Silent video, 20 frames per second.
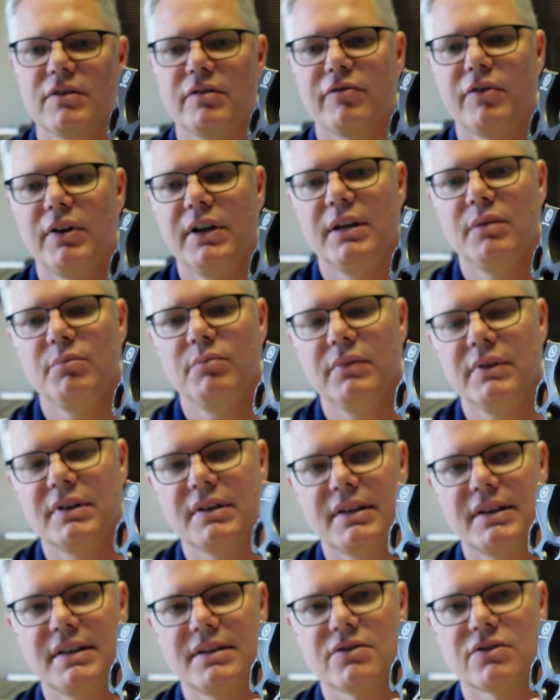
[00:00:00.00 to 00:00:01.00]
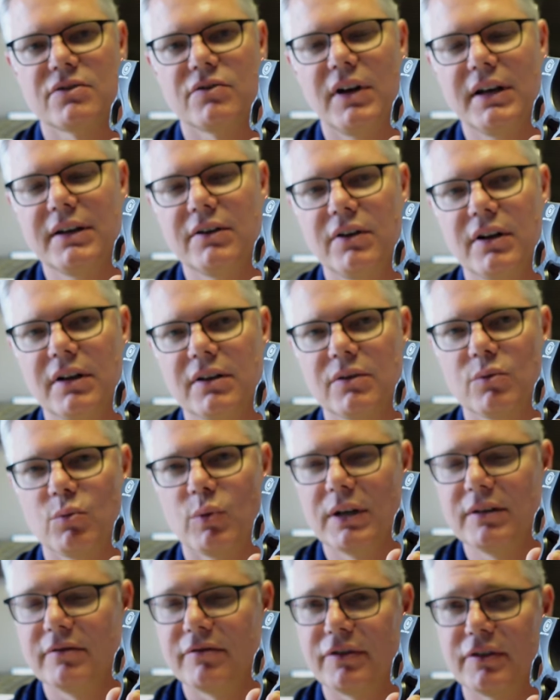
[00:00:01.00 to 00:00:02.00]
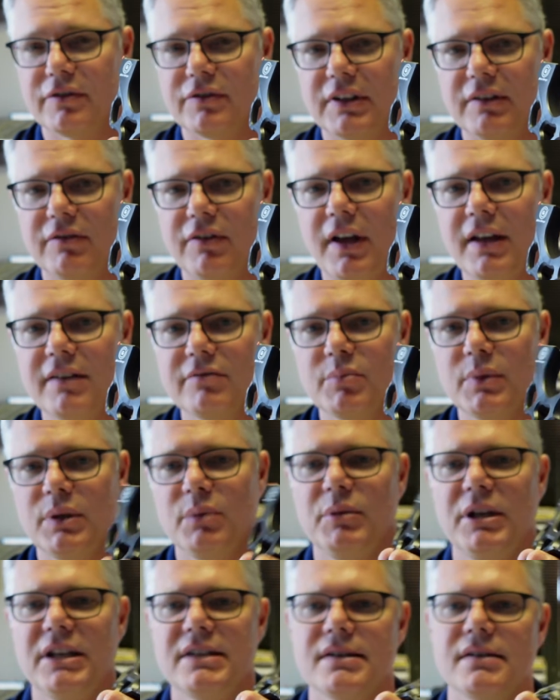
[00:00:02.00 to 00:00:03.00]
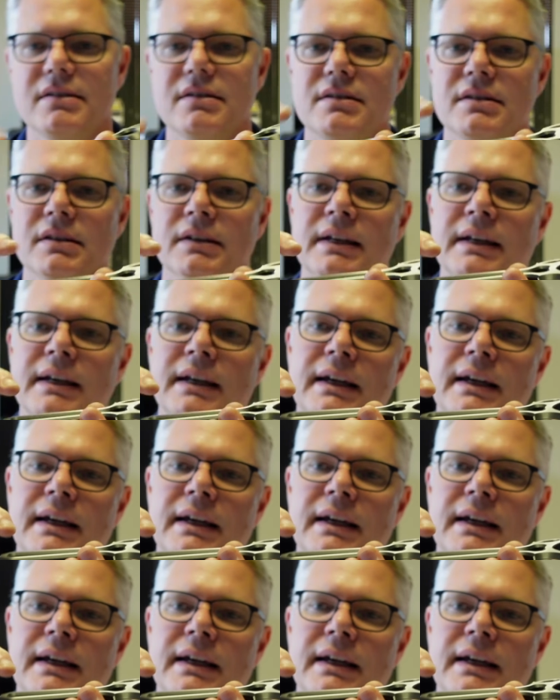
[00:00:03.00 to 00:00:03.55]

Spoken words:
the frame is right around 155mm